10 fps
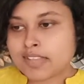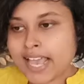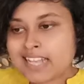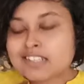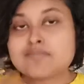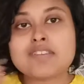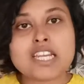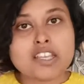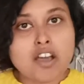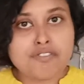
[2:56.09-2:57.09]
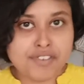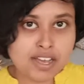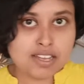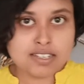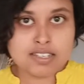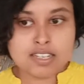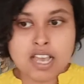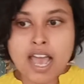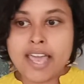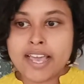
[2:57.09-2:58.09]
as many of us,
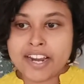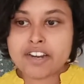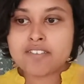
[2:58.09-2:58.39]
I kind